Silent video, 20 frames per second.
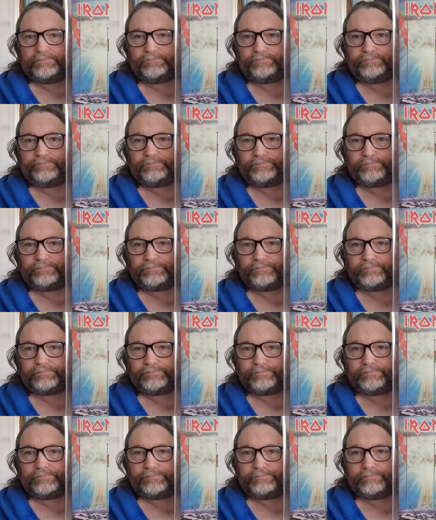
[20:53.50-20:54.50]

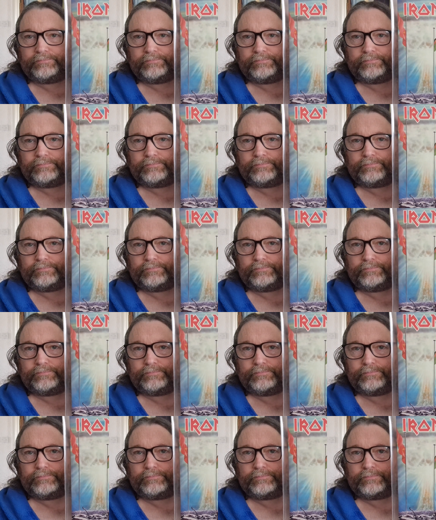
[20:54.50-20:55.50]
Nobody speaks.